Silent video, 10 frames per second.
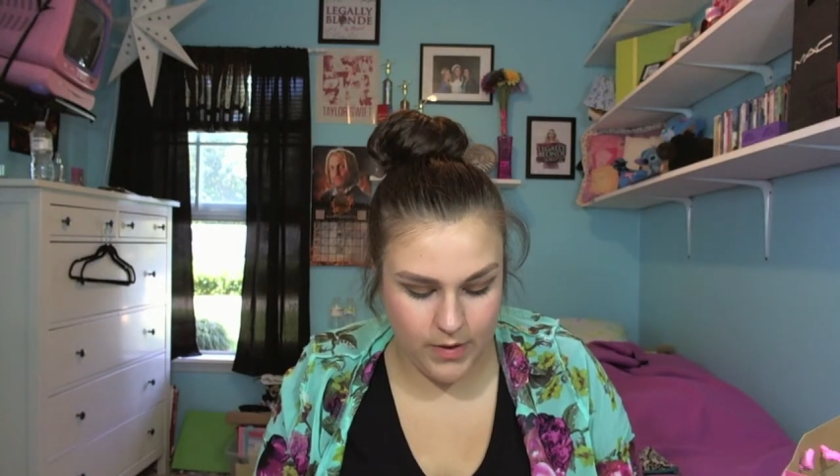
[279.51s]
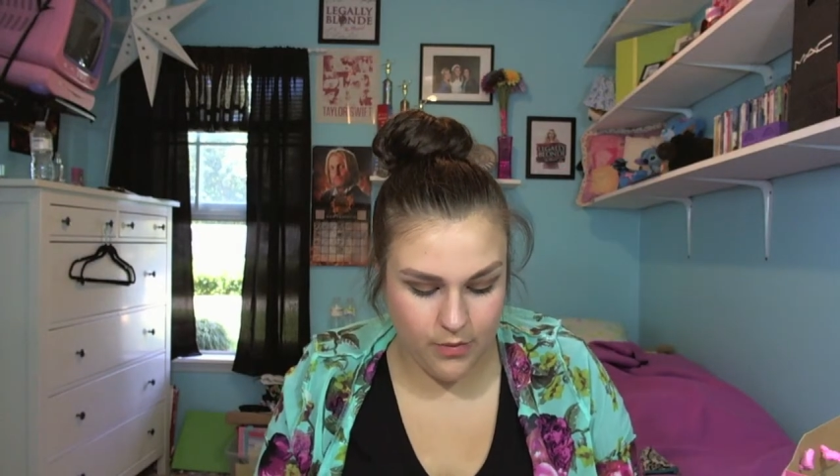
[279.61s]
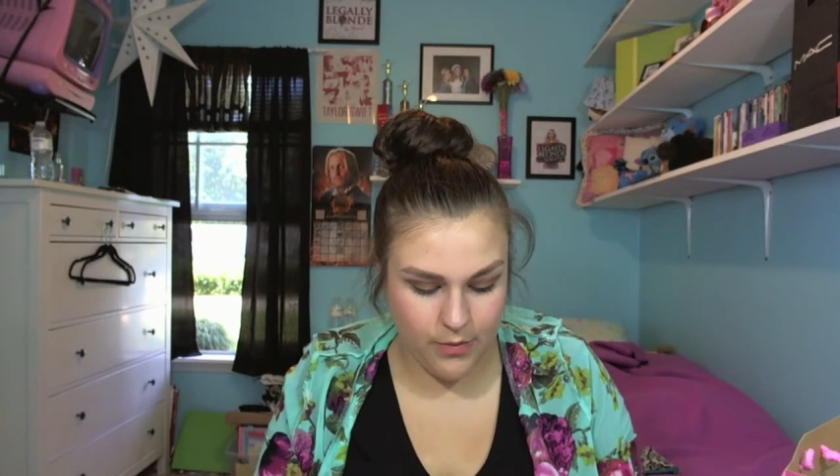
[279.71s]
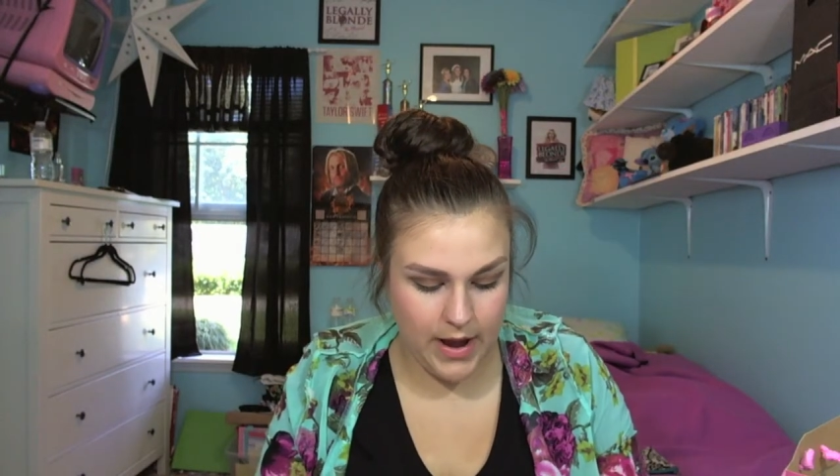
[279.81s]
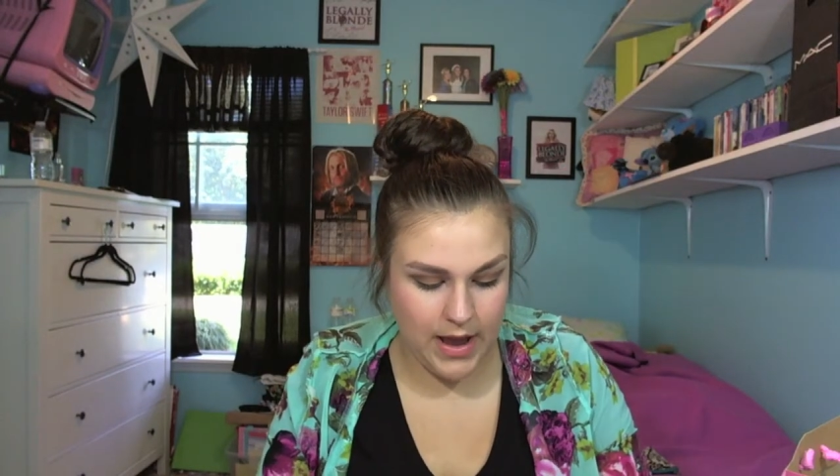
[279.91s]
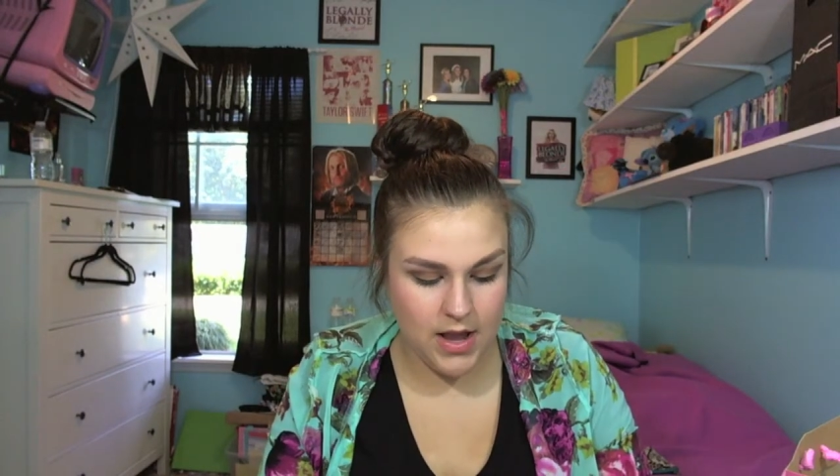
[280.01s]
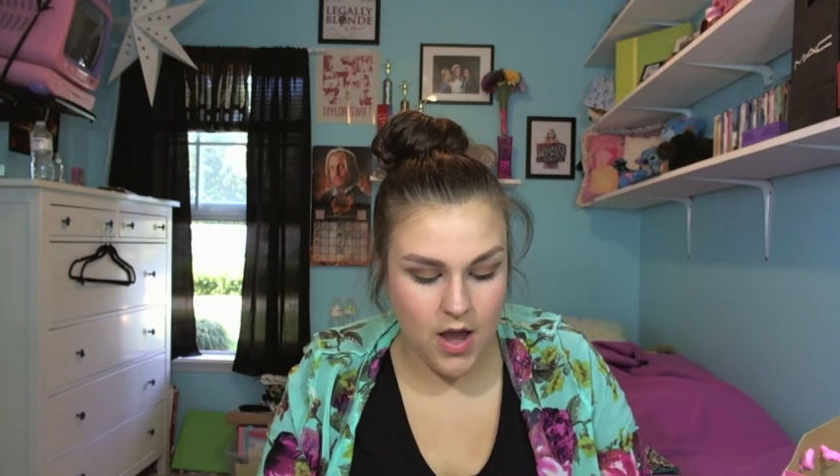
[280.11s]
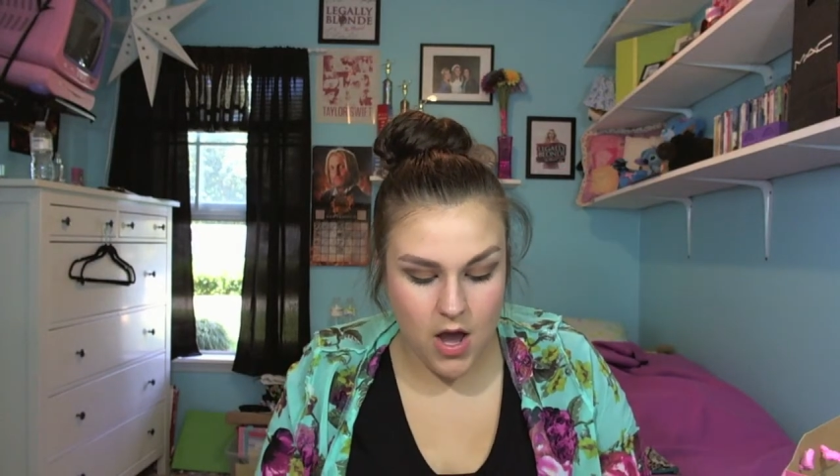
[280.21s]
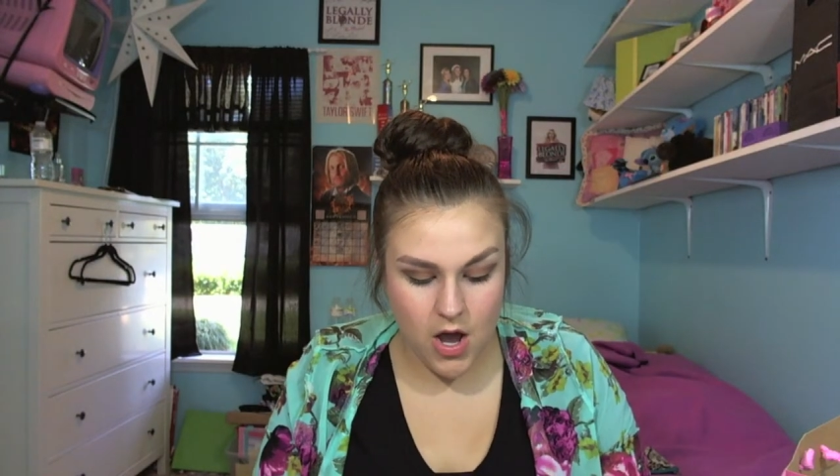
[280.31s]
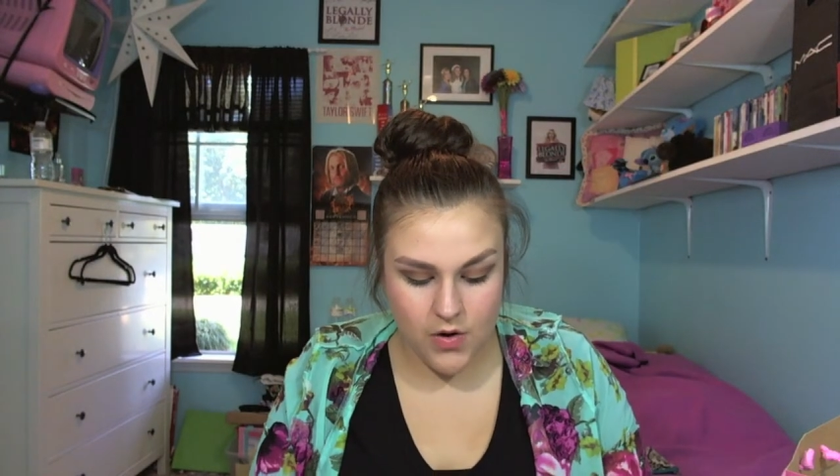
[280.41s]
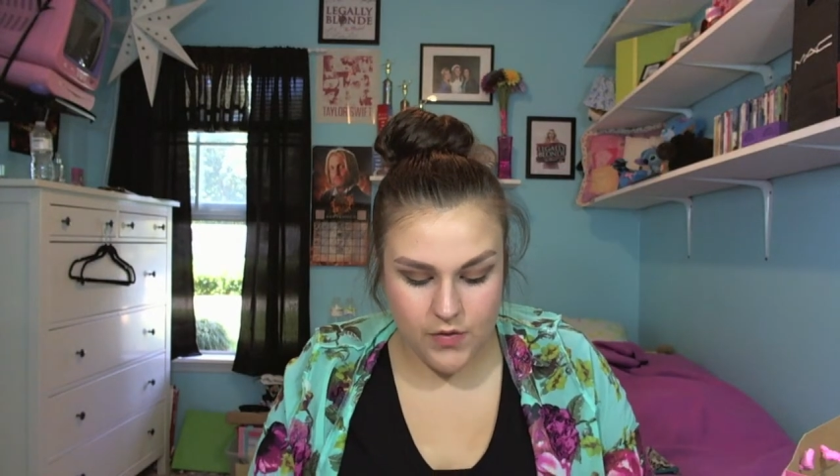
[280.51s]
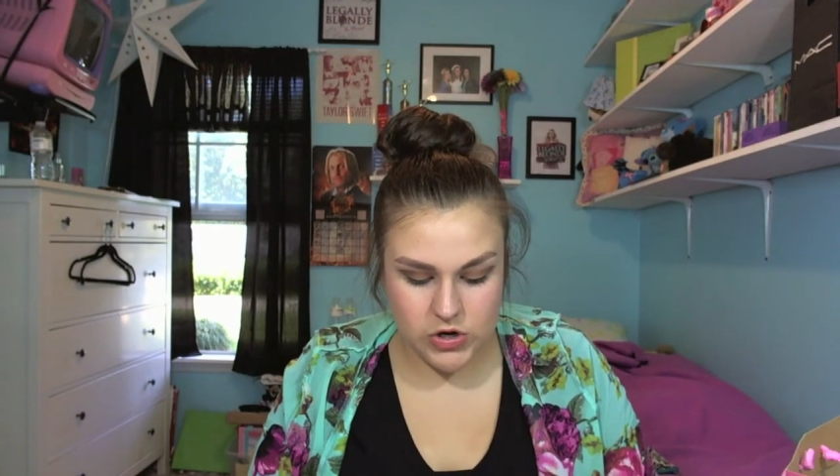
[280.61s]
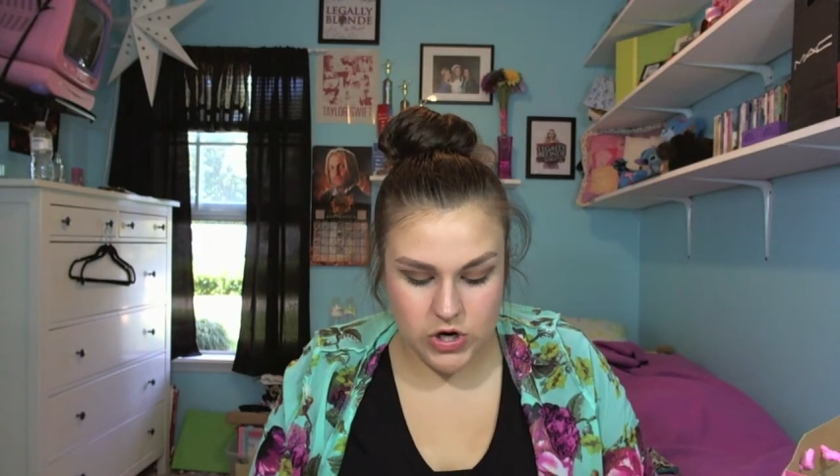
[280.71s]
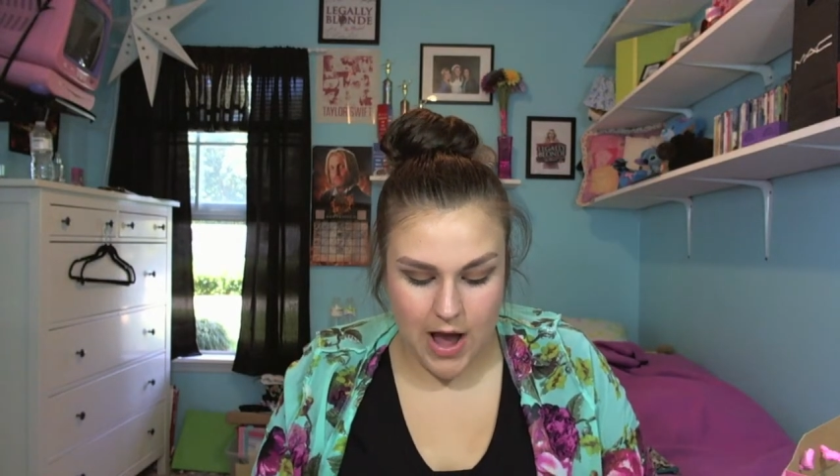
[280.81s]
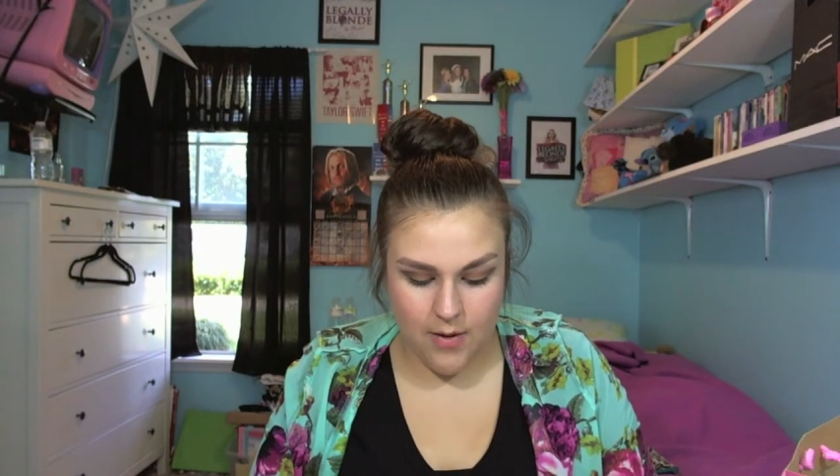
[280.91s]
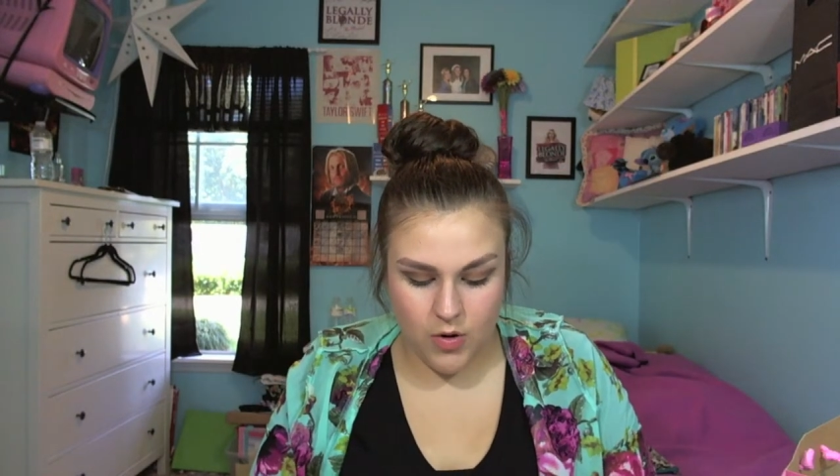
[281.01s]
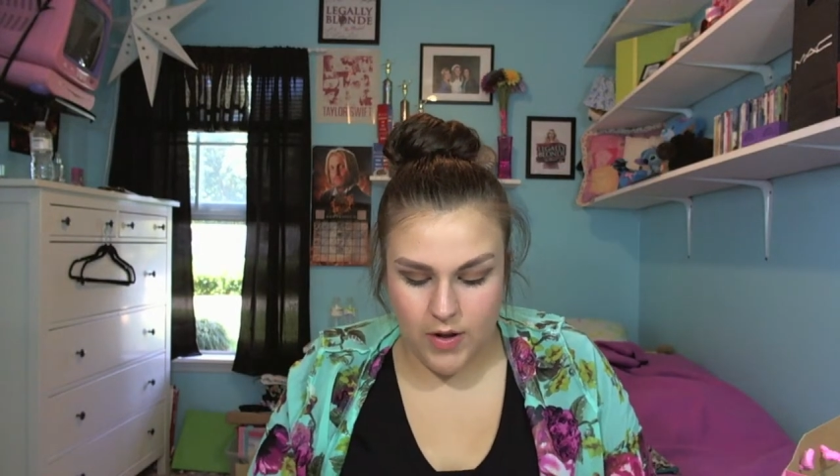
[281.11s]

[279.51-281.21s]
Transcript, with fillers: great for travel.